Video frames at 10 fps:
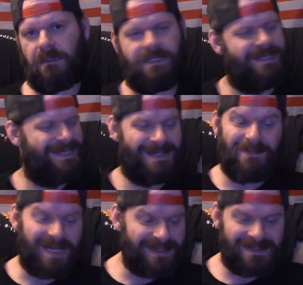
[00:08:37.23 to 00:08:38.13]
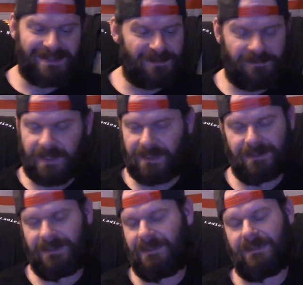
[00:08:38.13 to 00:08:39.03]
the man is just fucking.
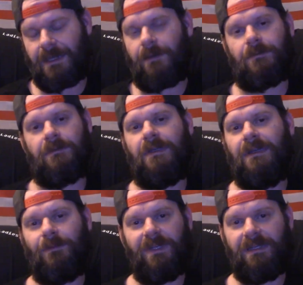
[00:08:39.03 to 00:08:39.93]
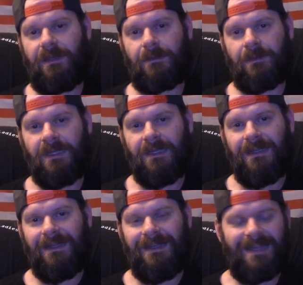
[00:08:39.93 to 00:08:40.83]
He is the goat. What are you gonna do?
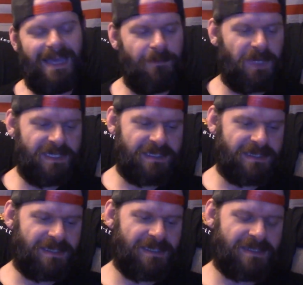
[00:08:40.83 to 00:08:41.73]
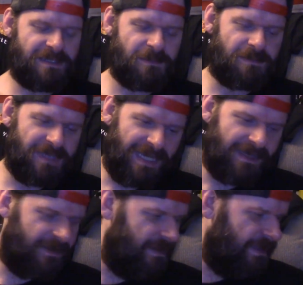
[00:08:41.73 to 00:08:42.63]
But it's just it's so
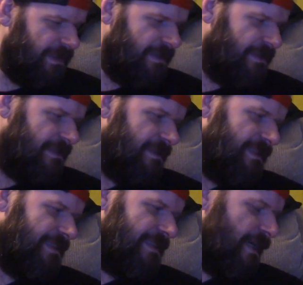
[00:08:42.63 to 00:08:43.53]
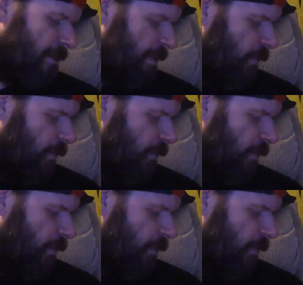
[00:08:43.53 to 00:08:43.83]
sad that he he's got to be